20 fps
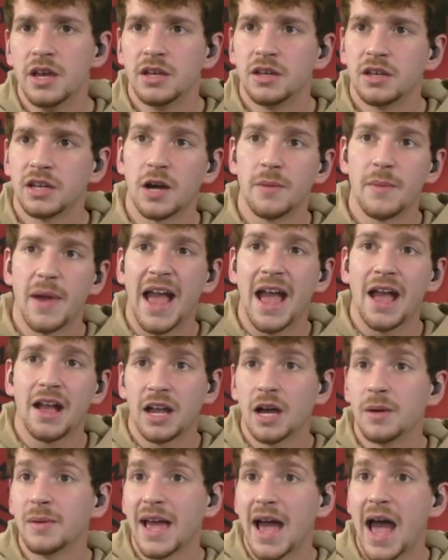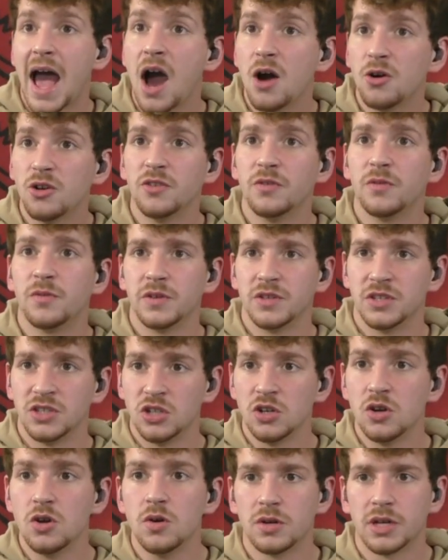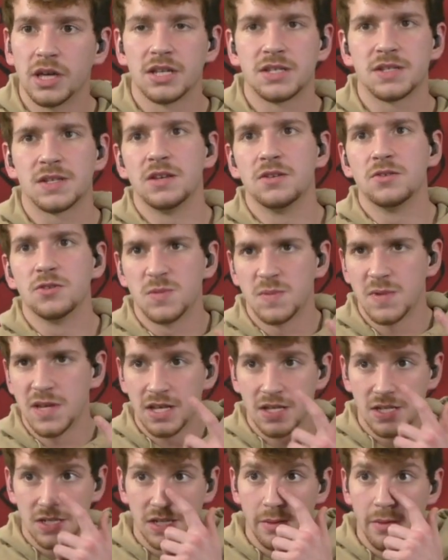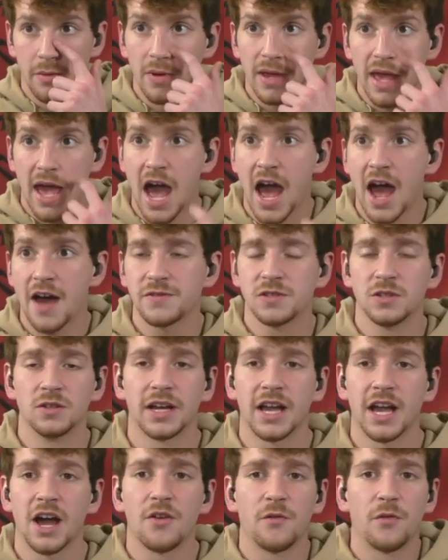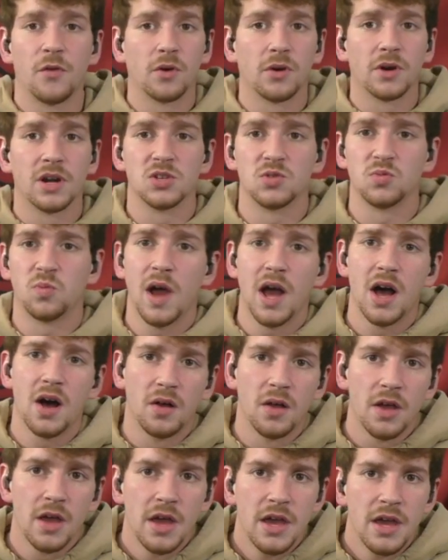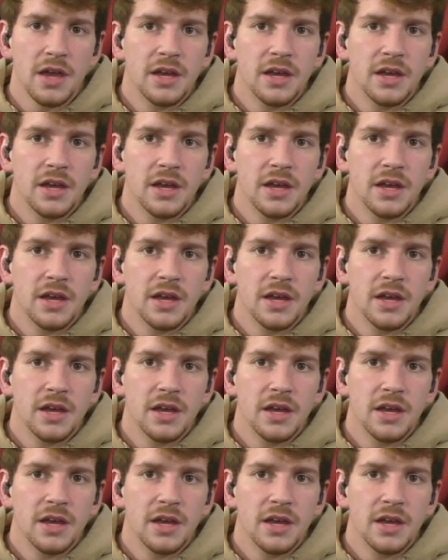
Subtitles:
coming out of Duke, is someone we have to look out for as well.